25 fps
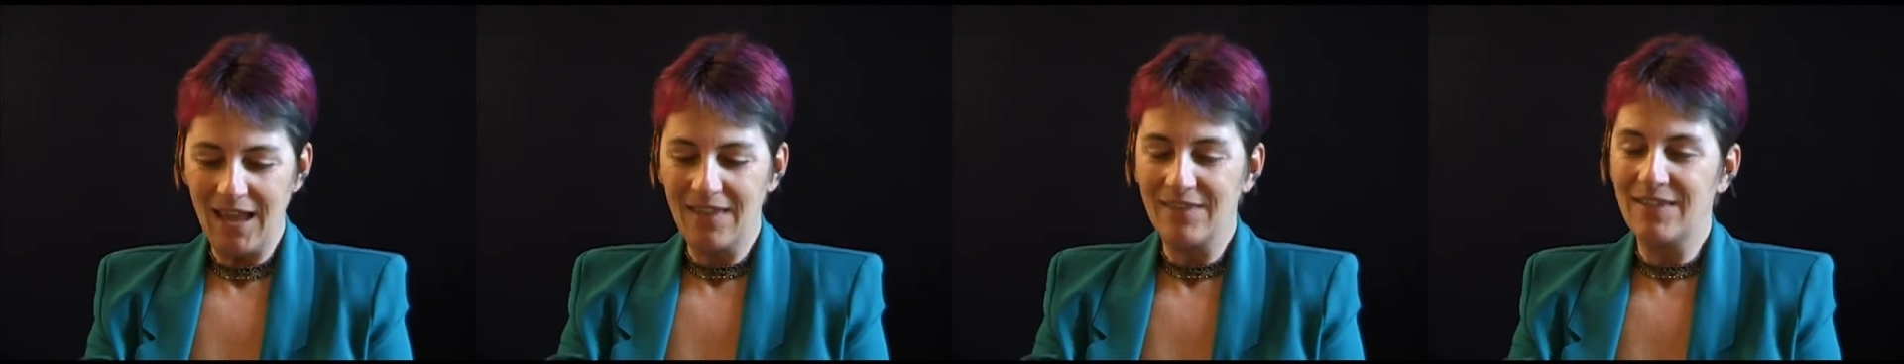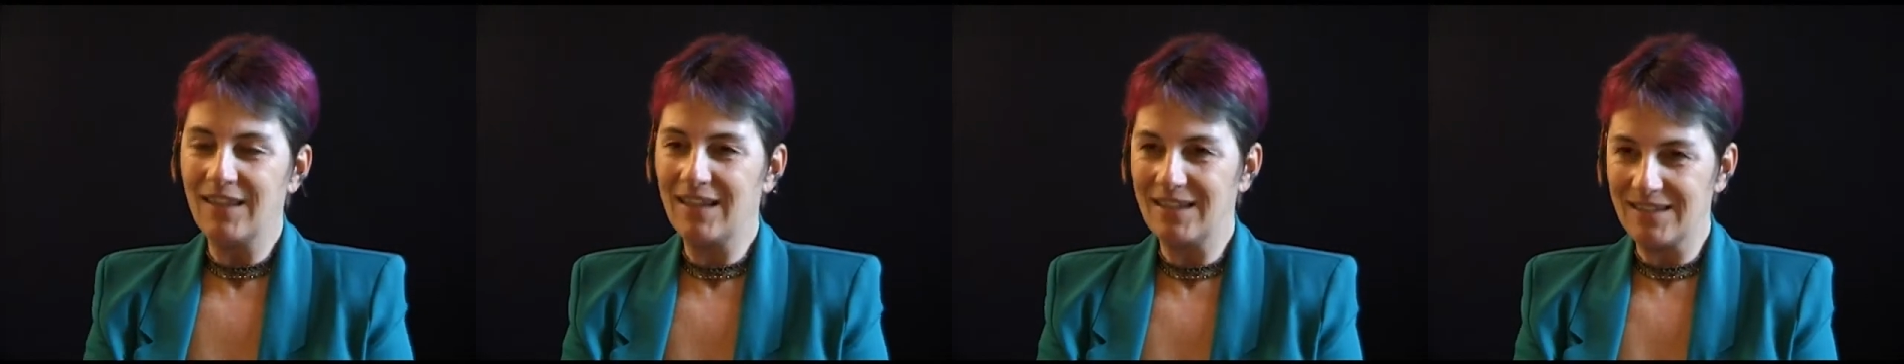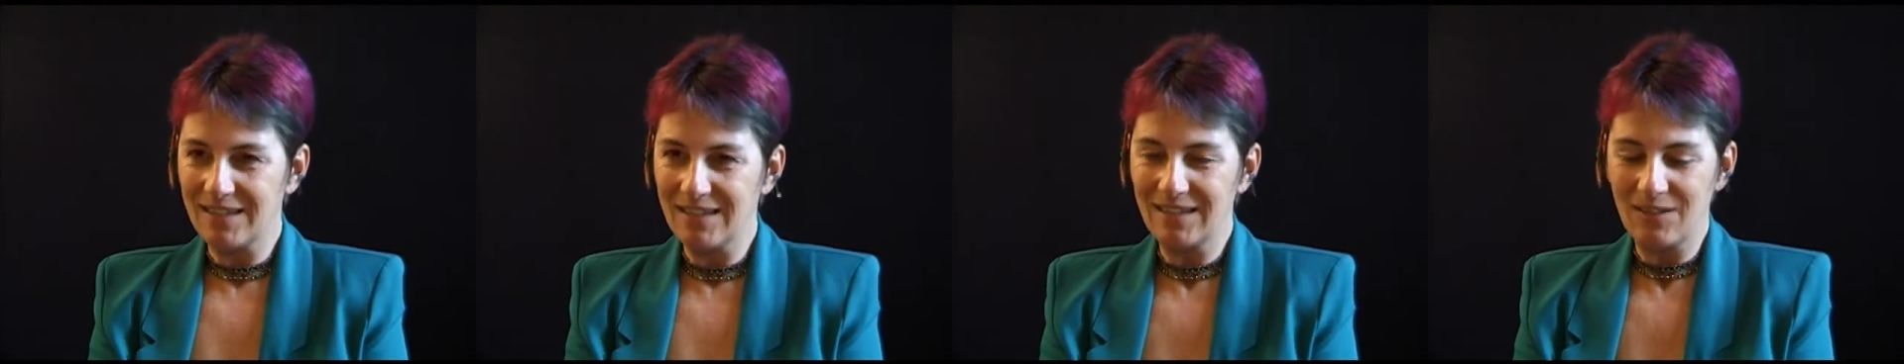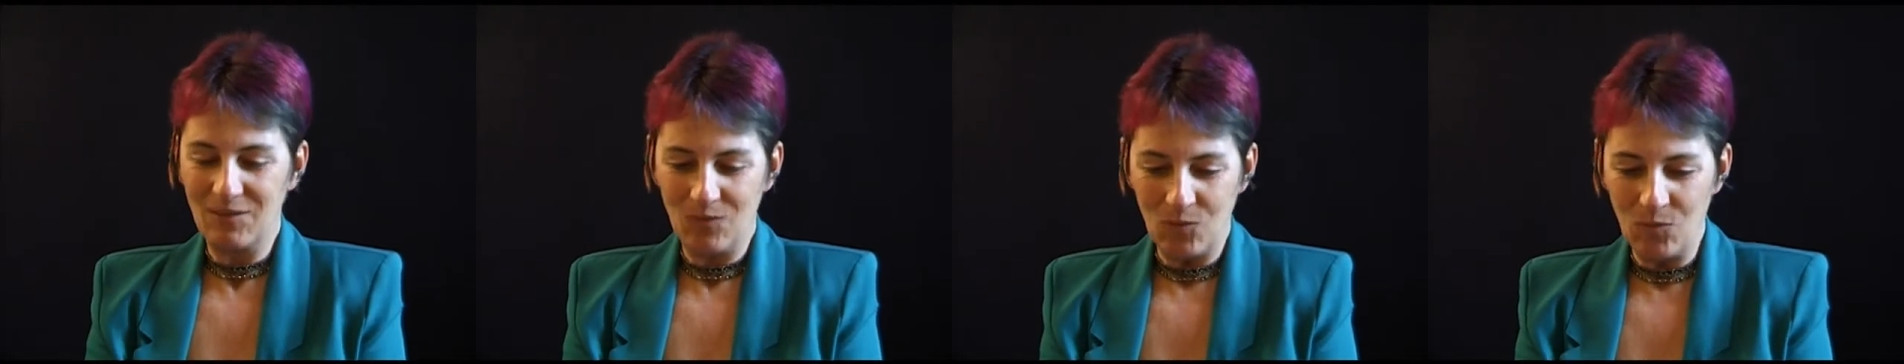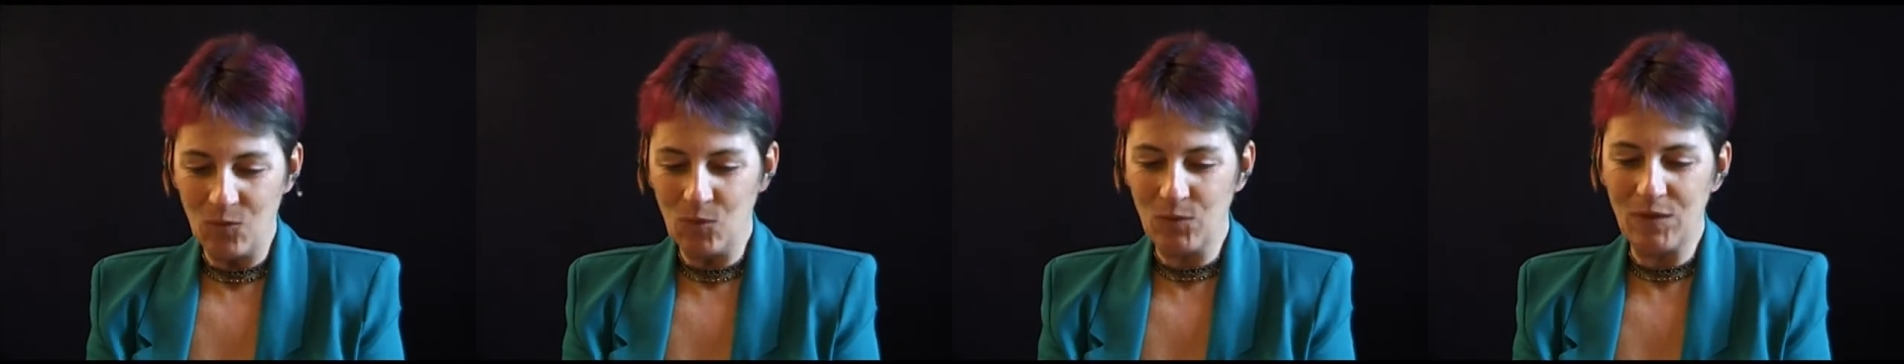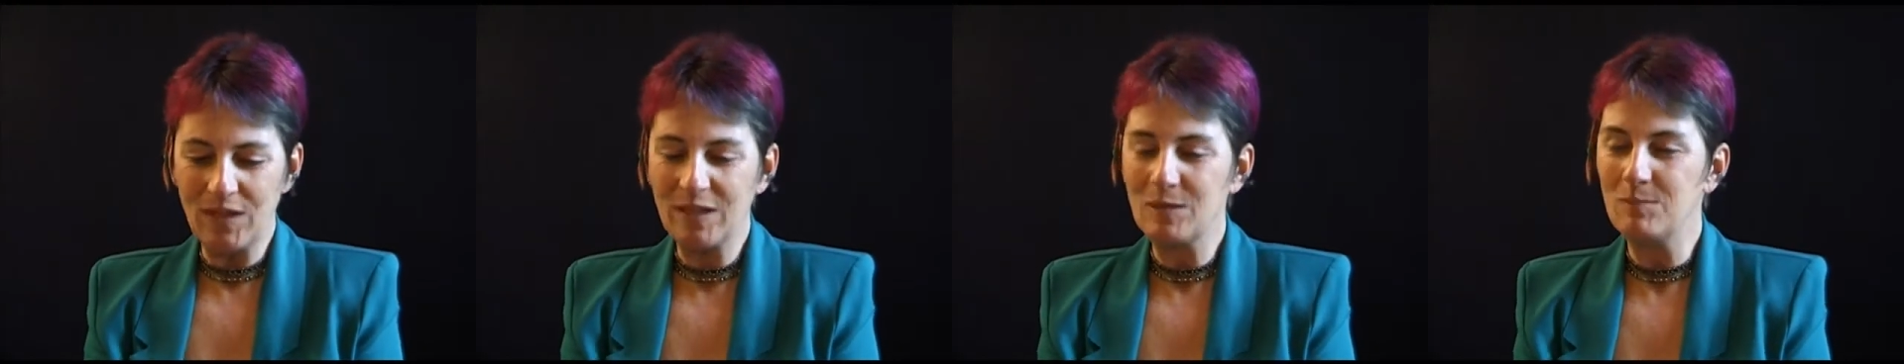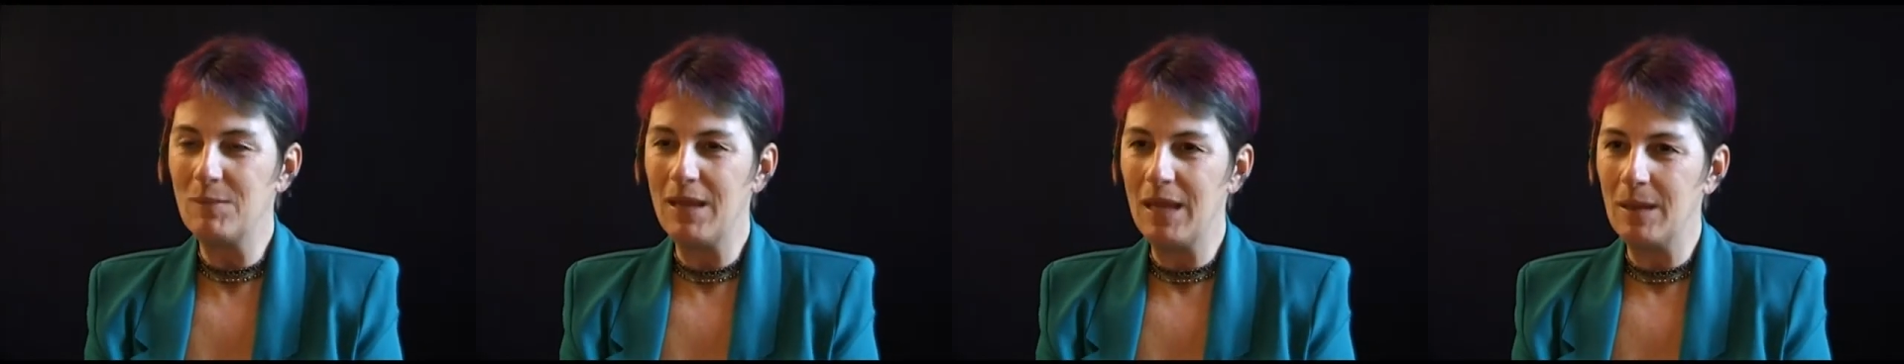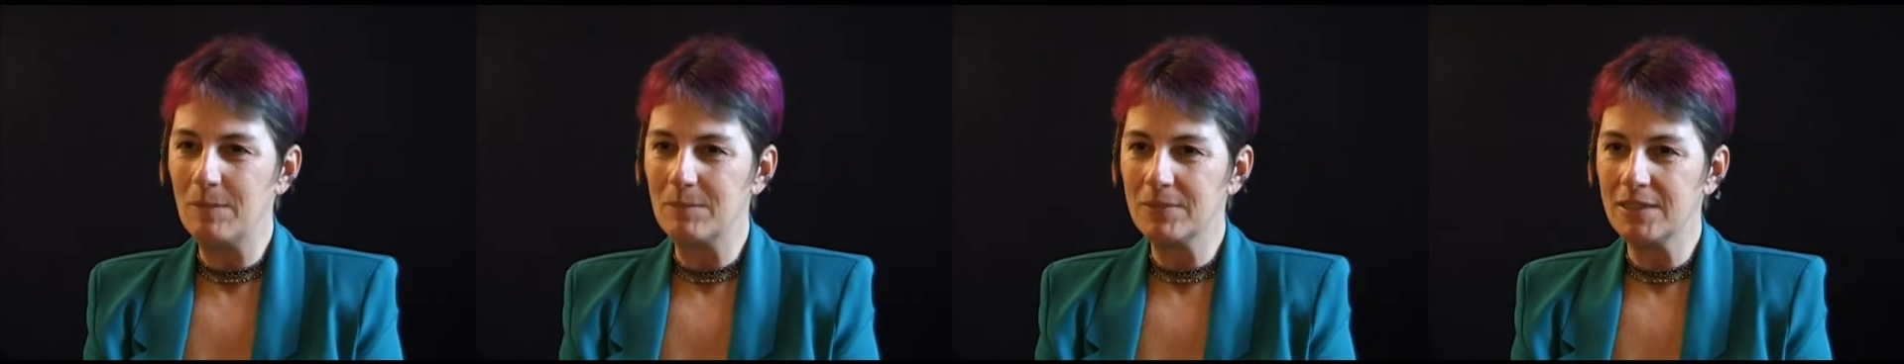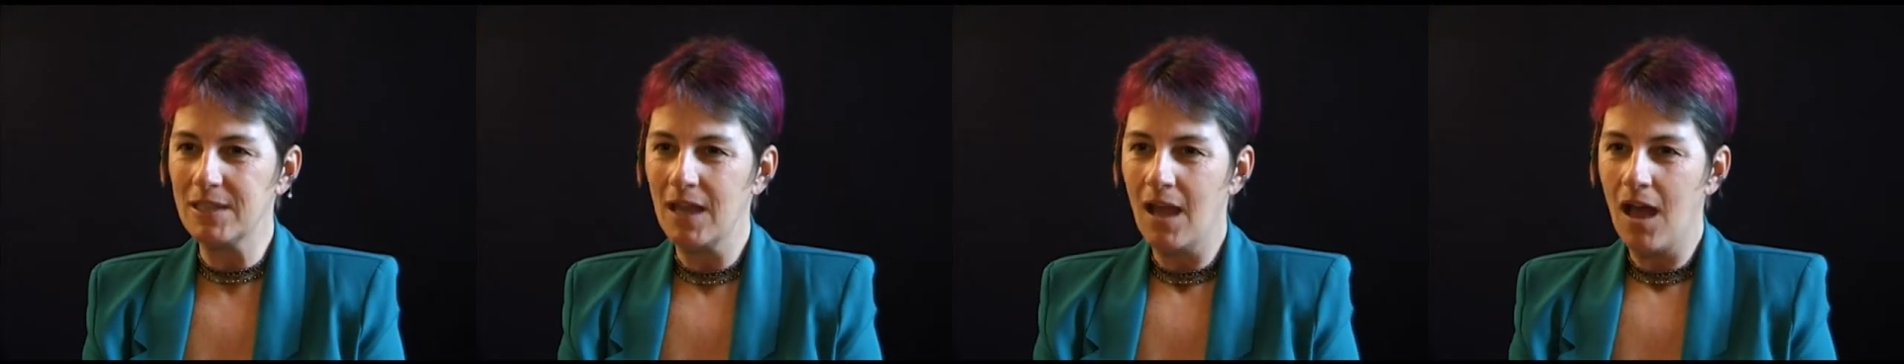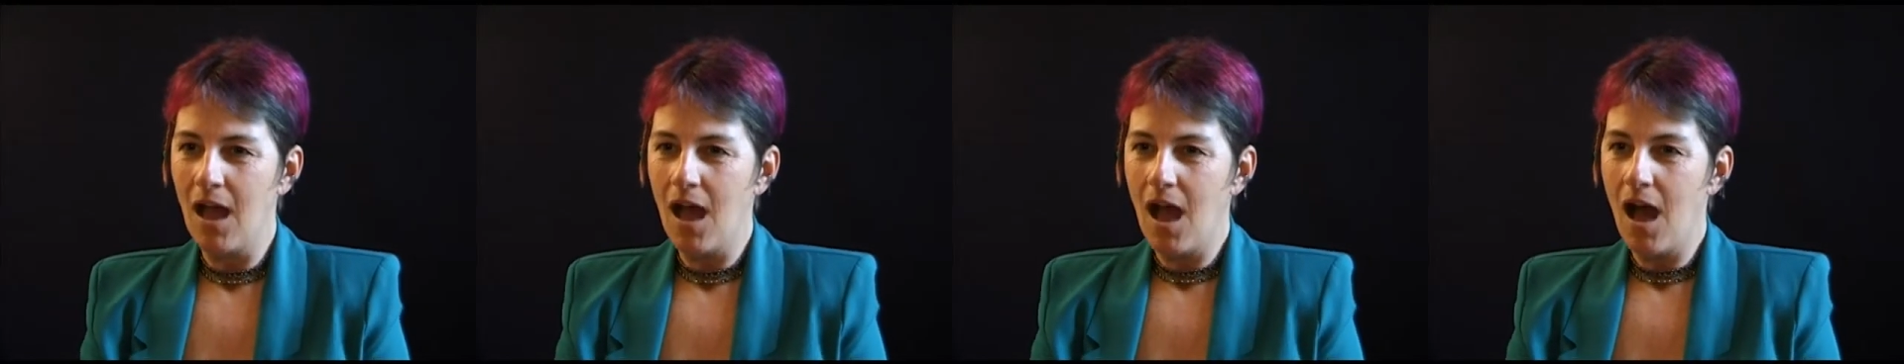these, all these memes